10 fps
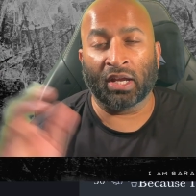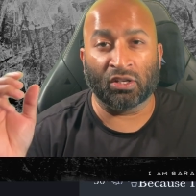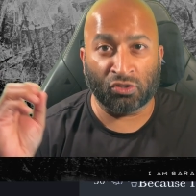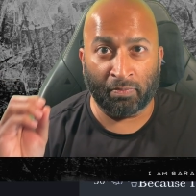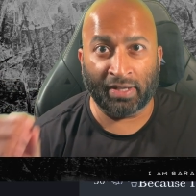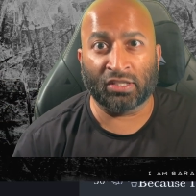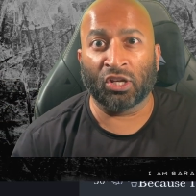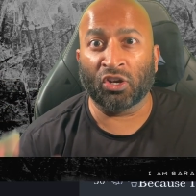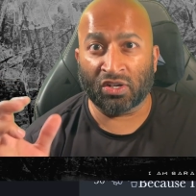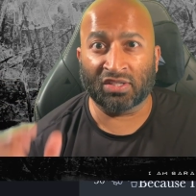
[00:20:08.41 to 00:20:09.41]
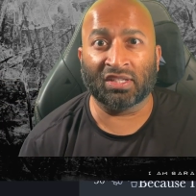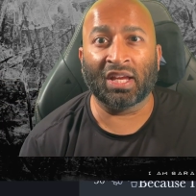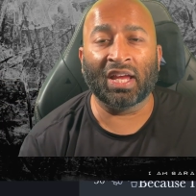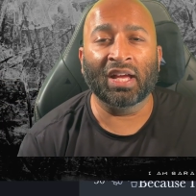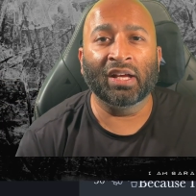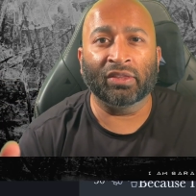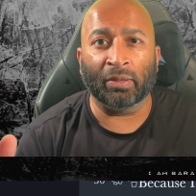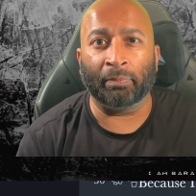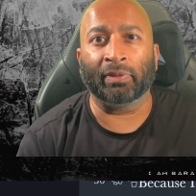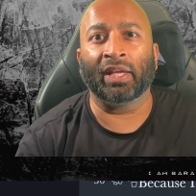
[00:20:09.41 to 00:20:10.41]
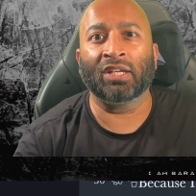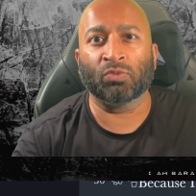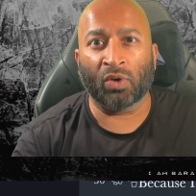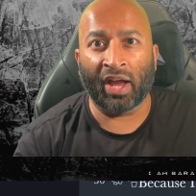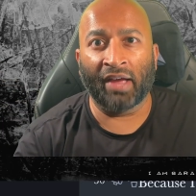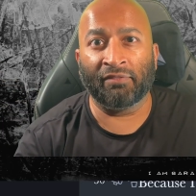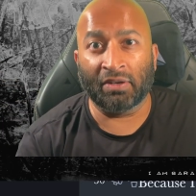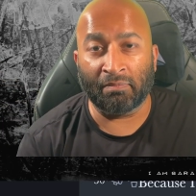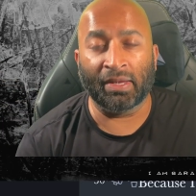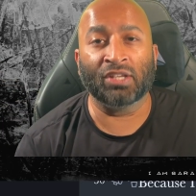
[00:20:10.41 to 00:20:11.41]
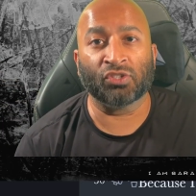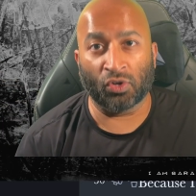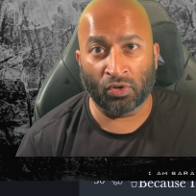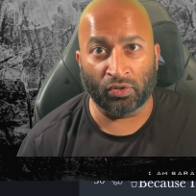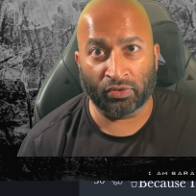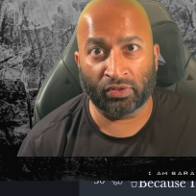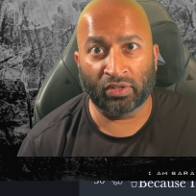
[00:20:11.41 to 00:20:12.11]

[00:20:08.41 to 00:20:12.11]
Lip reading: And so basically you're going to see the place where heaven meets earth